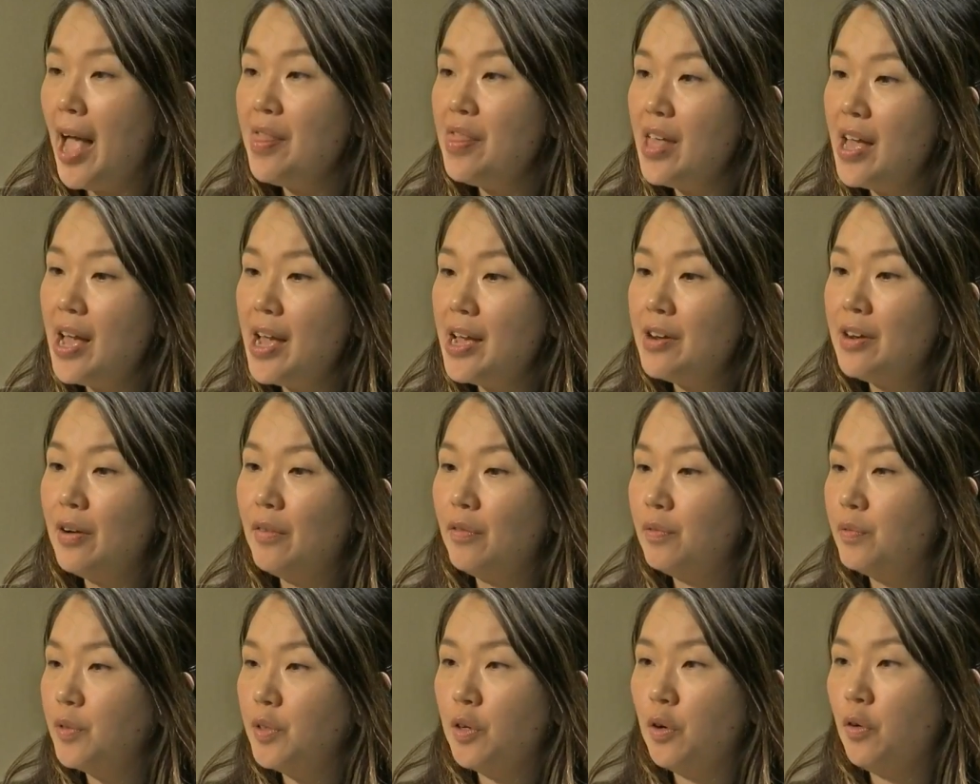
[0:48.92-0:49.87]
And then,
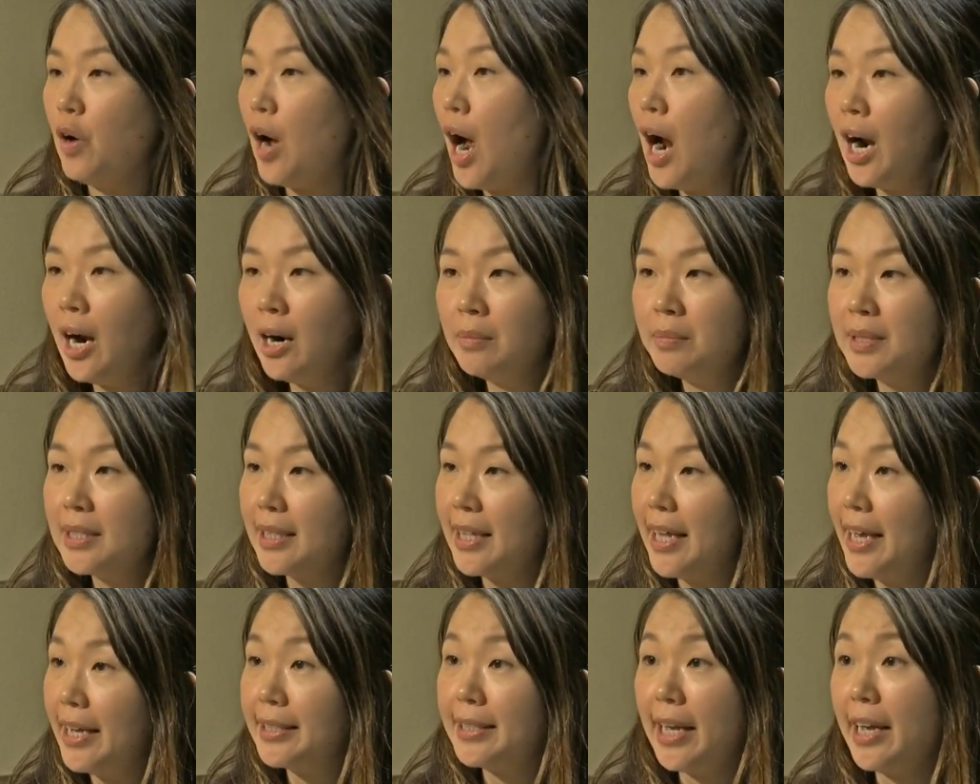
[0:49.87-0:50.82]
you know, arms,
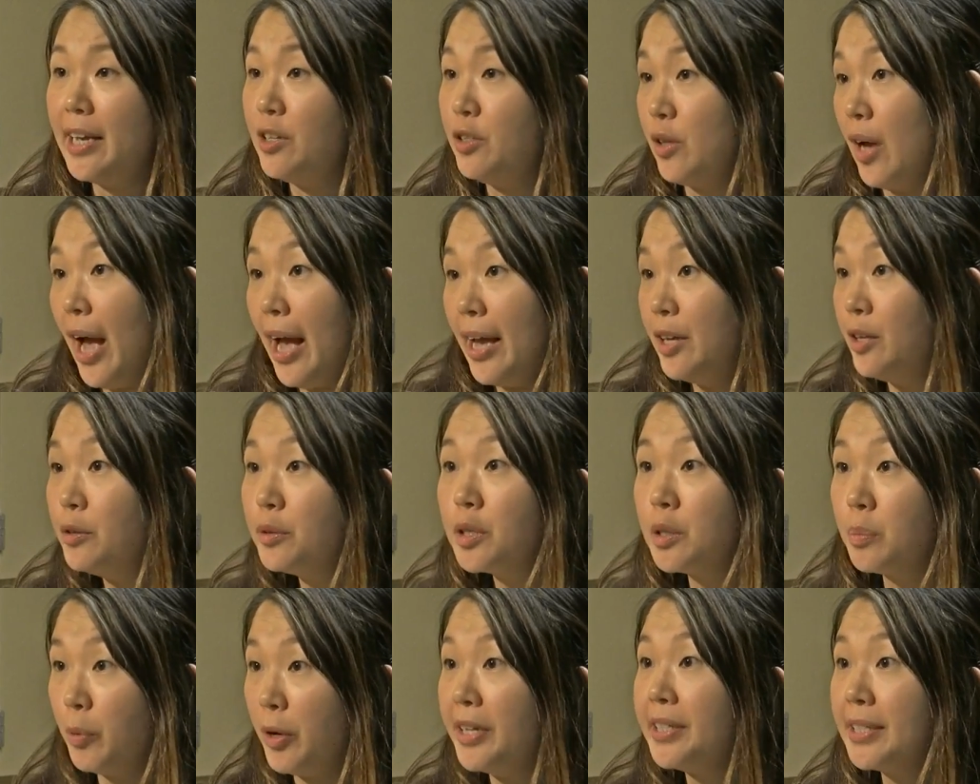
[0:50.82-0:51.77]
legs, I, I use
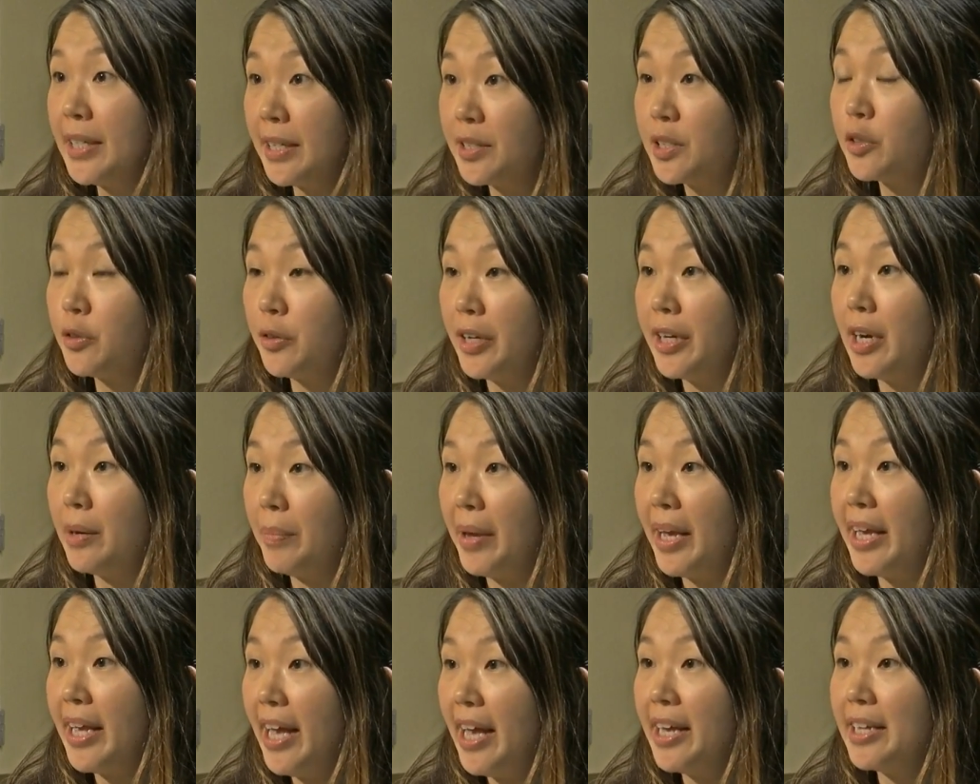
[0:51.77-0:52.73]
spray sunscreen on my
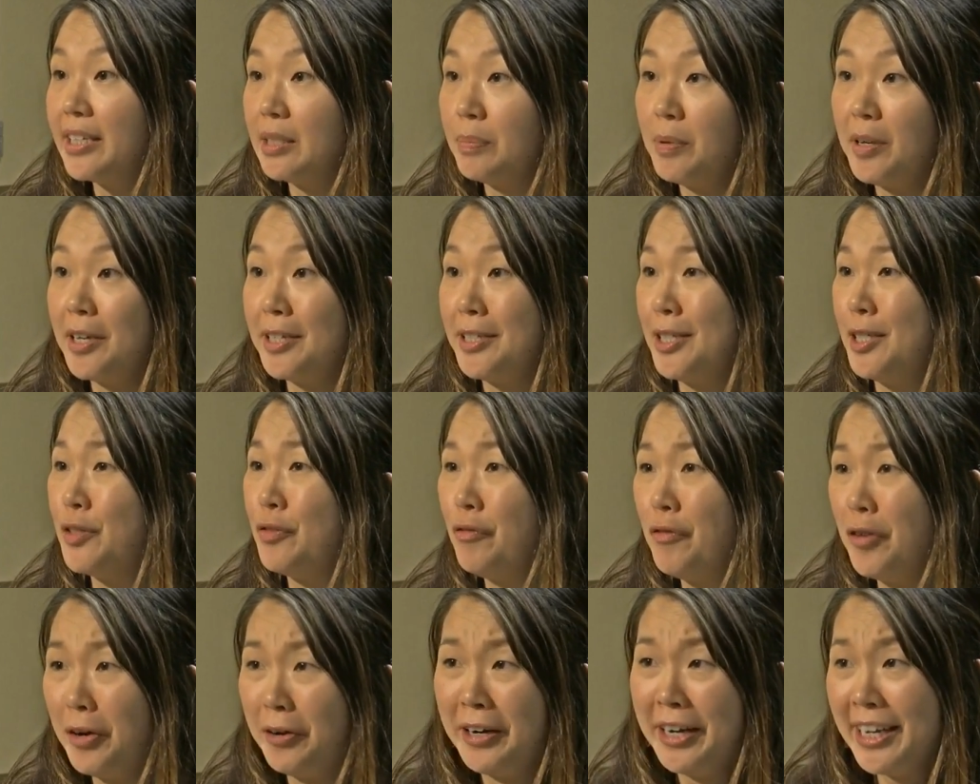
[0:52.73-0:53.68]
kids because it's
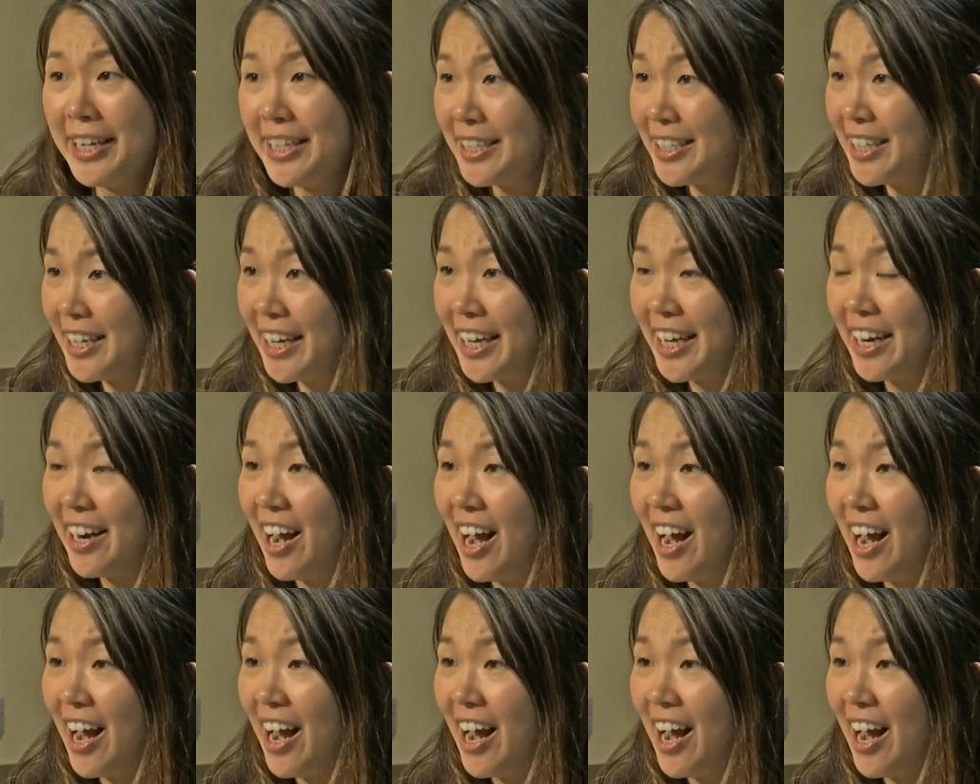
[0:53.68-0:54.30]
very easy to get